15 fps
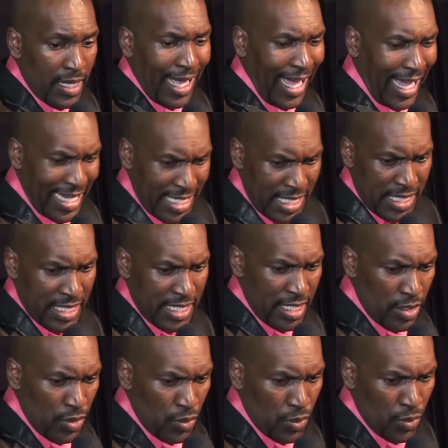I
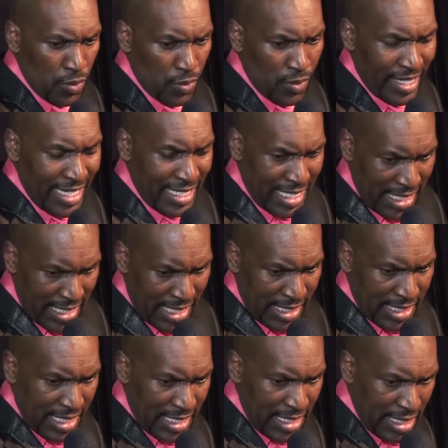see you at a
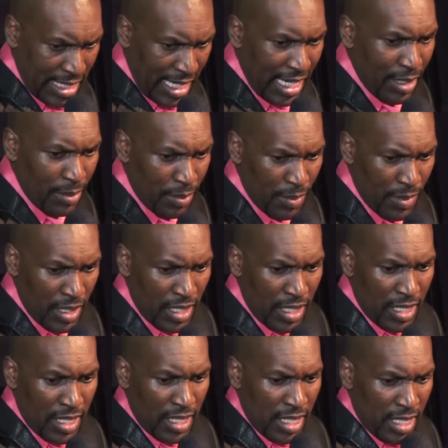certain time
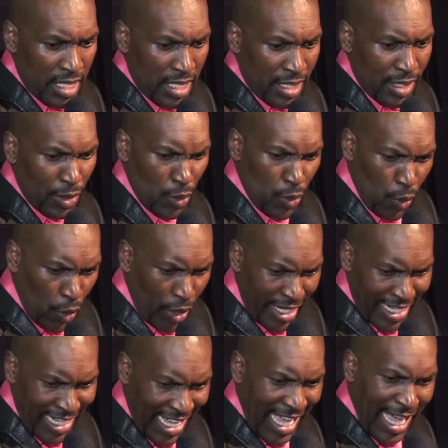
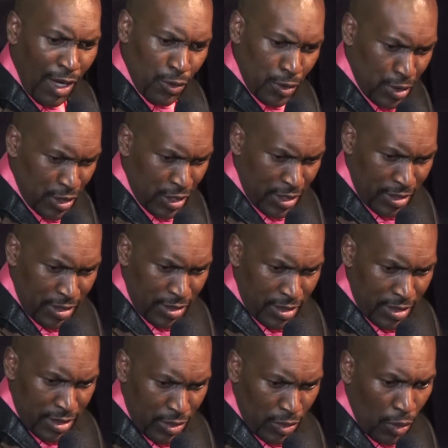going out
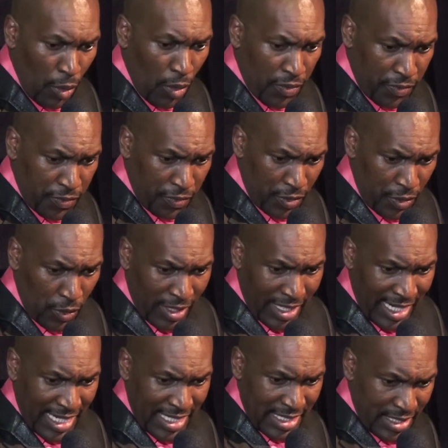of your
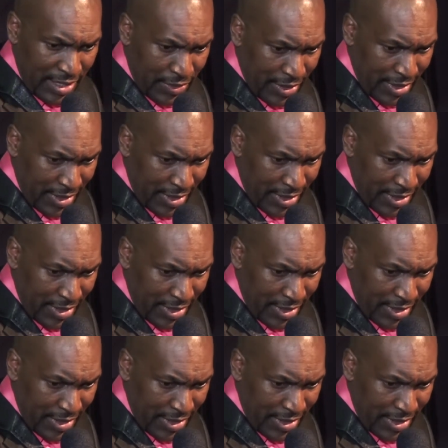country.